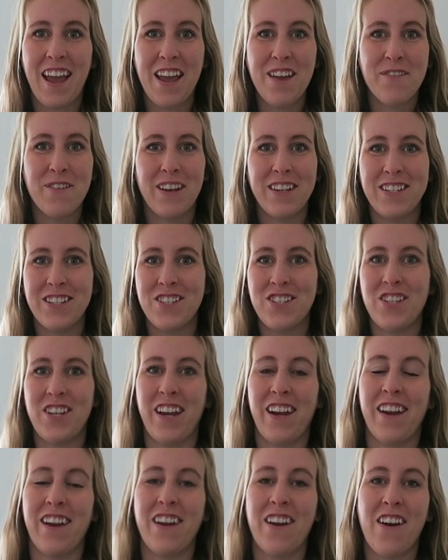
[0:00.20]
I want to
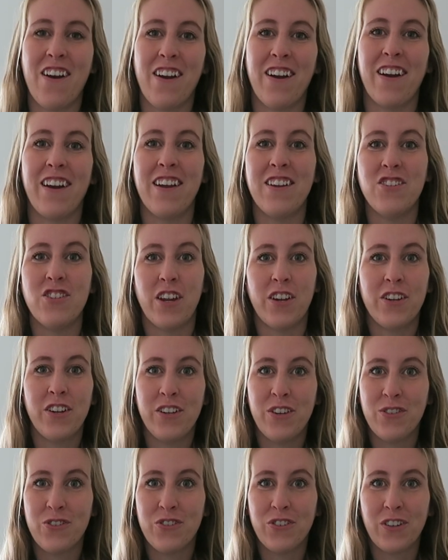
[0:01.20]
share our
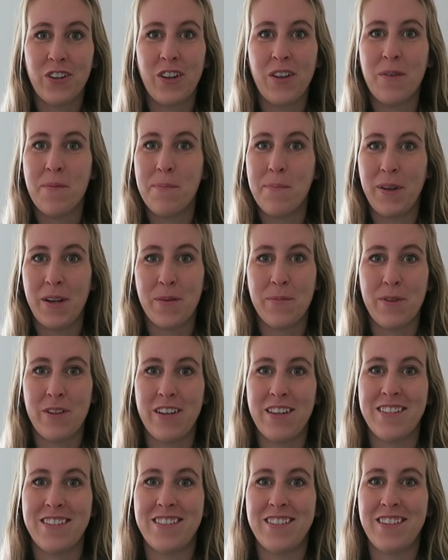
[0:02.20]
gender-neutral
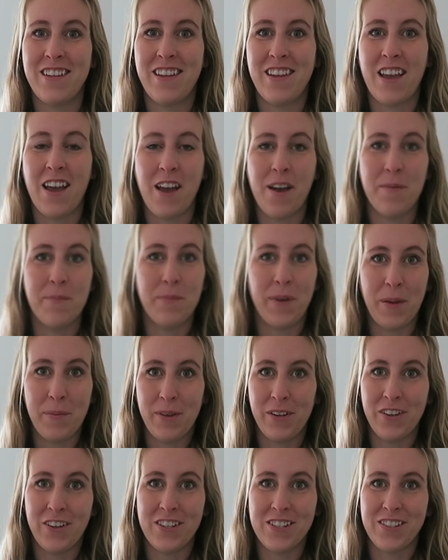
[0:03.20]
minimalist
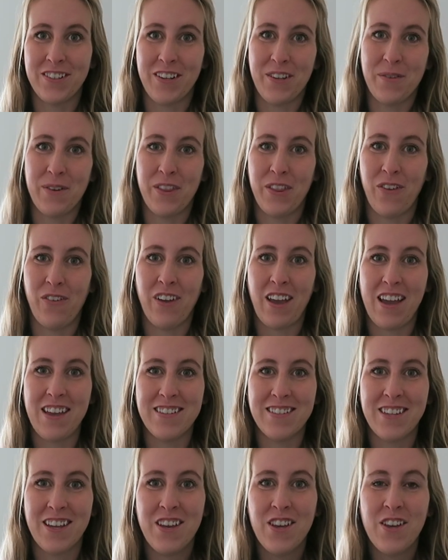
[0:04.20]
baby nursery with you
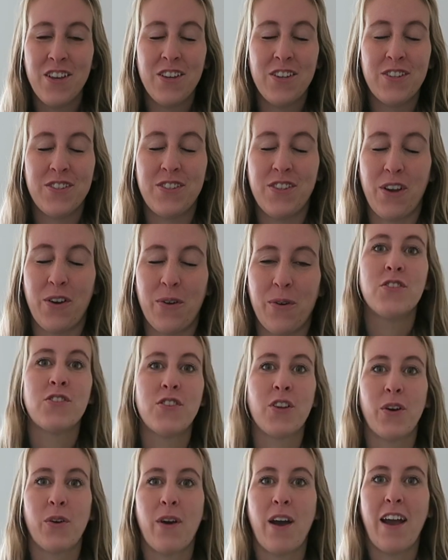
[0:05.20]
guys. So
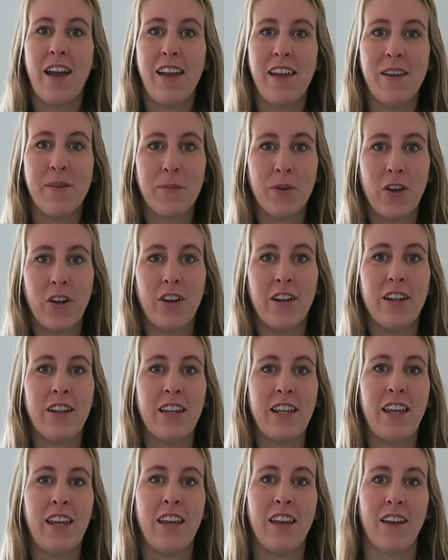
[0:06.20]
I am
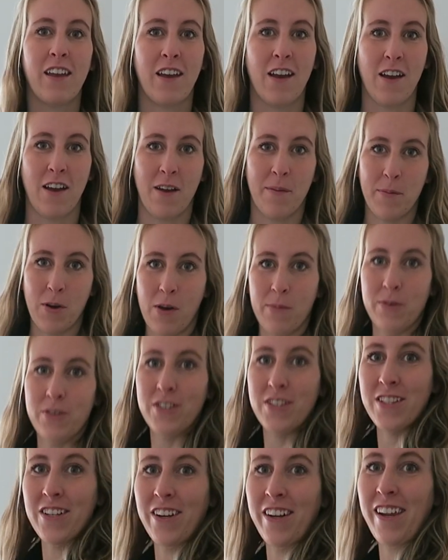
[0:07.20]
currently
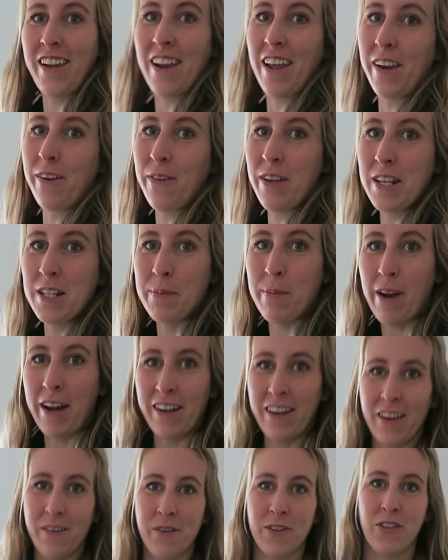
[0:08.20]
almost 39 weeks
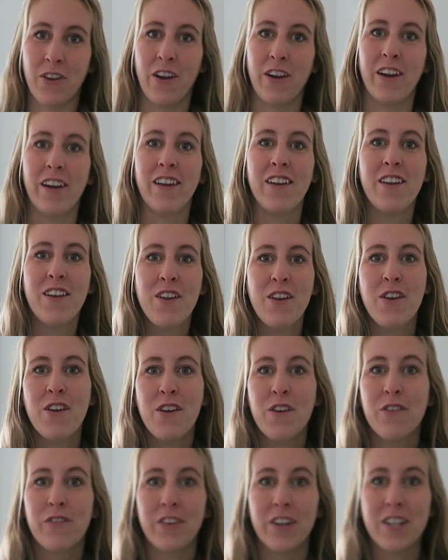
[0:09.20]
pregnant with our
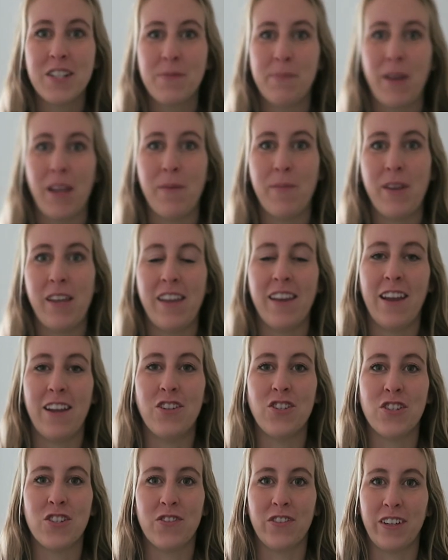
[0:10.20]
first baby.
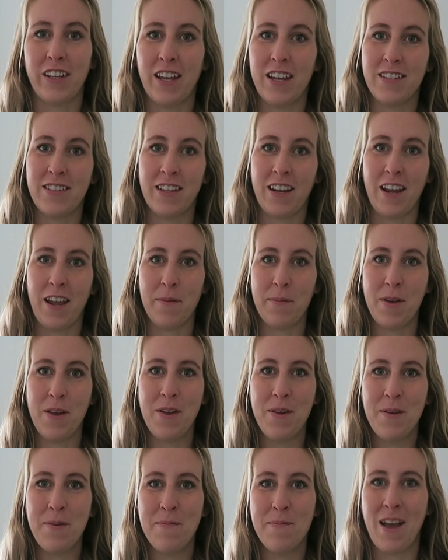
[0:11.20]
I just realized that I'm
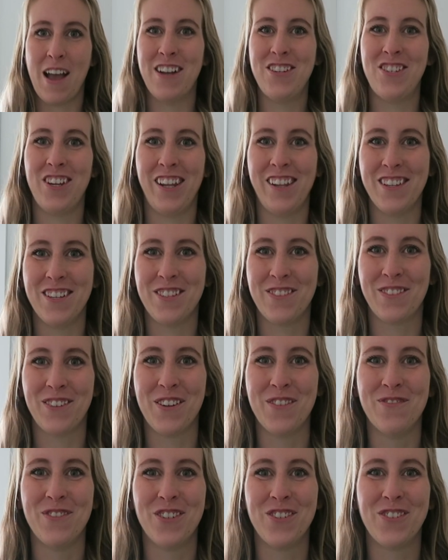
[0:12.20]
matching this
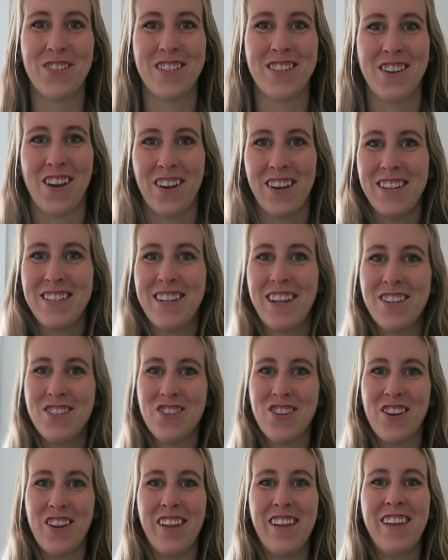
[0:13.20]
room, which was not
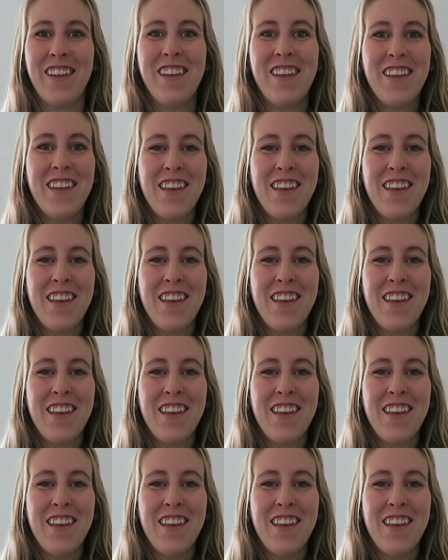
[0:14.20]
intentional.